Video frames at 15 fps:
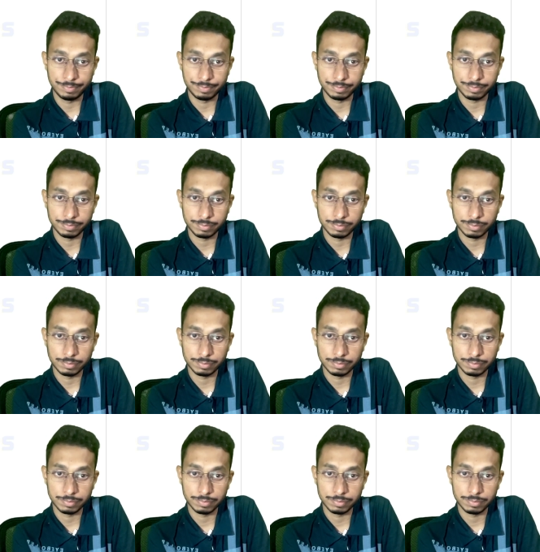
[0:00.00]

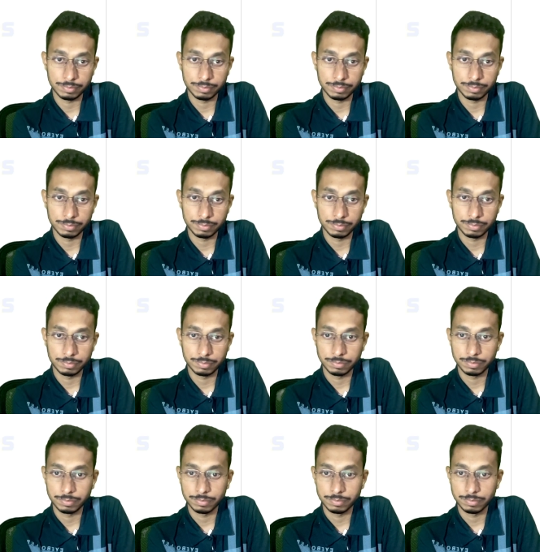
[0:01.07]

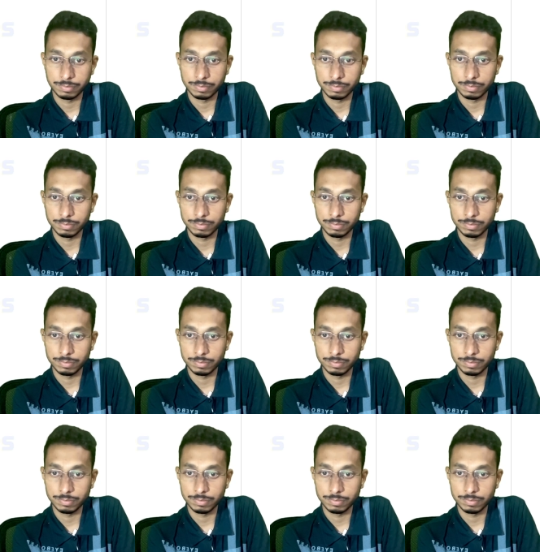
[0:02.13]
(silence)